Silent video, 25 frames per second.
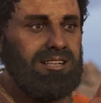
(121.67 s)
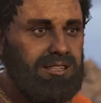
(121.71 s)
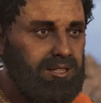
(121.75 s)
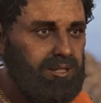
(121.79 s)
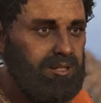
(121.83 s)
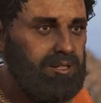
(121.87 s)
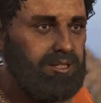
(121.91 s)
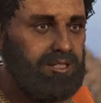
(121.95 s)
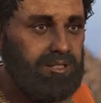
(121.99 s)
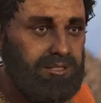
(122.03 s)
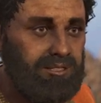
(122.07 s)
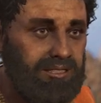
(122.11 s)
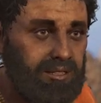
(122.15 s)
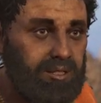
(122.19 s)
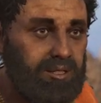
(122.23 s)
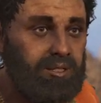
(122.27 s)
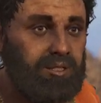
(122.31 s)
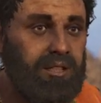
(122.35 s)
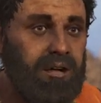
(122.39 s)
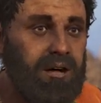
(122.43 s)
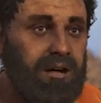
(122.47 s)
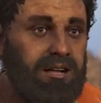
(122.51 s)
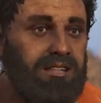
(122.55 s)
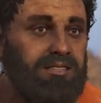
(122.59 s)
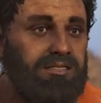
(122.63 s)
you should
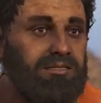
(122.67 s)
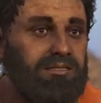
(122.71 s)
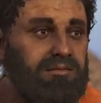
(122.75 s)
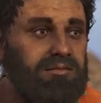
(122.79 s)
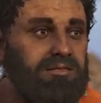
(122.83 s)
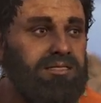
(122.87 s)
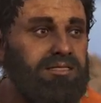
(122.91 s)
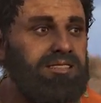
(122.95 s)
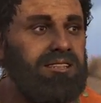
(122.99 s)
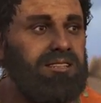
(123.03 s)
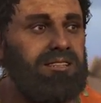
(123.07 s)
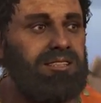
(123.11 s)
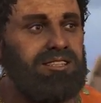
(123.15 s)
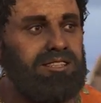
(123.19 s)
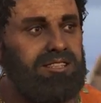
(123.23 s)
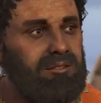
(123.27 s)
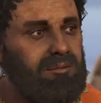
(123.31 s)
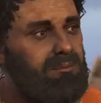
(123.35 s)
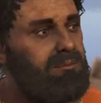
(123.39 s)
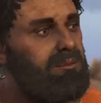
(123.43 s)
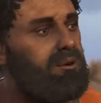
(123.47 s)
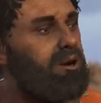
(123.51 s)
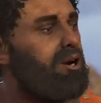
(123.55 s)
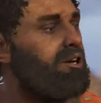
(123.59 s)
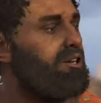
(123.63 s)
do that. There
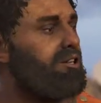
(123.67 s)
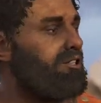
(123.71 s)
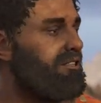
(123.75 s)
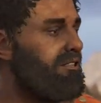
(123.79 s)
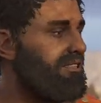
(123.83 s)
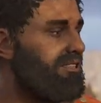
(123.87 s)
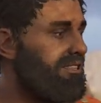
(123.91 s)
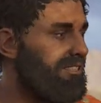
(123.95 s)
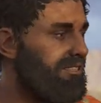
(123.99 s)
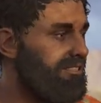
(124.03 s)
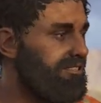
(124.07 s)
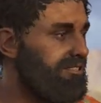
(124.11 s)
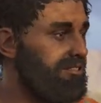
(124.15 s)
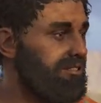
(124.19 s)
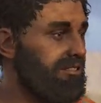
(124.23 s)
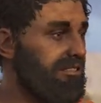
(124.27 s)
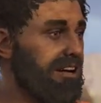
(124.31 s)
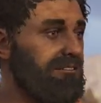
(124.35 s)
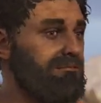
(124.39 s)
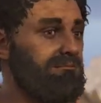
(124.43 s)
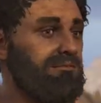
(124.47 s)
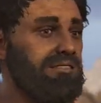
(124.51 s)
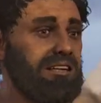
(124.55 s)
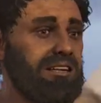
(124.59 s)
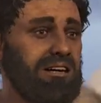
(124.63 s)
is a merchant in
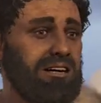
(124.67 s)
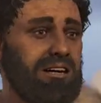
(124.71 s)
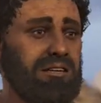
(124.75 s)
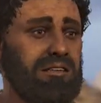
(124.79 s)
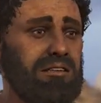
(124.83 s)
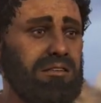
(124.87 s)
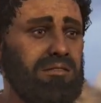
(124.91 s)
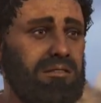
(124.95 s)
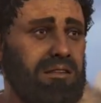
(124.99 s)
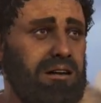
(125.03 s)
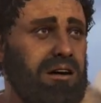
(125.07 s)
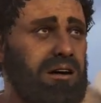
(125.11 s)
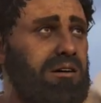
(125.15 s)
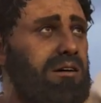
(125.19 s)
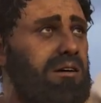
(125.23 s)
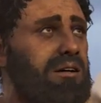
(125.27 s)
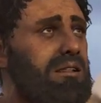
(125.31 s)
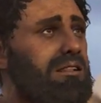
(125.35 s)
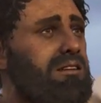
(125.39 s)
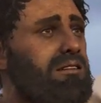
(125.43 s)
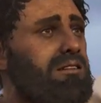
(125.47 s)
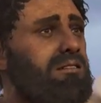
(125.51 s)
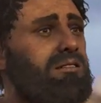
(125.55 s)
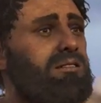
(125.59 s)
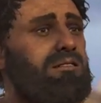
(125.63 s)
Sami. I'm not
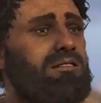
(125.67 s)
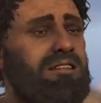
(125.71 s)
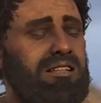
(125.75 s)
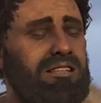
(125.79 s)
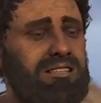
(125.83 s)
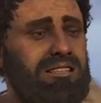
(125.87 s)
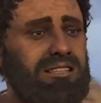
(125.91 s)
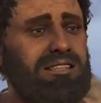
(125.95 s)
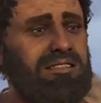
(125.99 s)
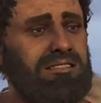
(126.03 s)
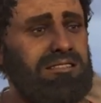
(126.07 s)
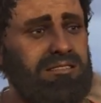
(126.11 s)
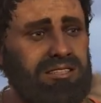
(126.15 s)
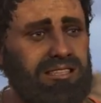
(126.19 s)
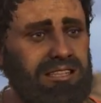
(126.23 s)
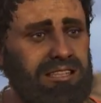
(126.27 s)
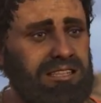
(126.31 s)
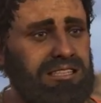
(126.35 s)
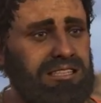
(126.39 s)
very good at these